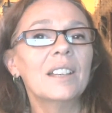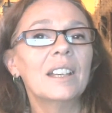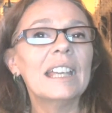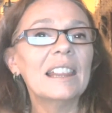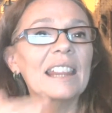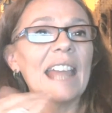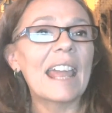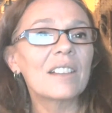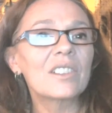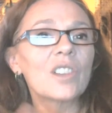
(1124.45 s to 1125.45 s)
he
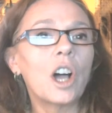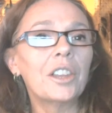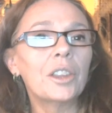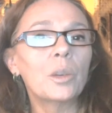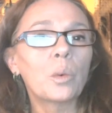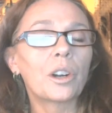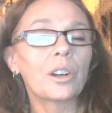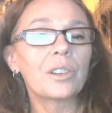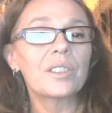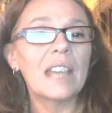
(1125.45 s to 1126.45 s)
lands on the
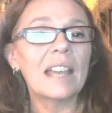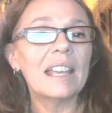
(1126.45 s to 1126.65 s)
words that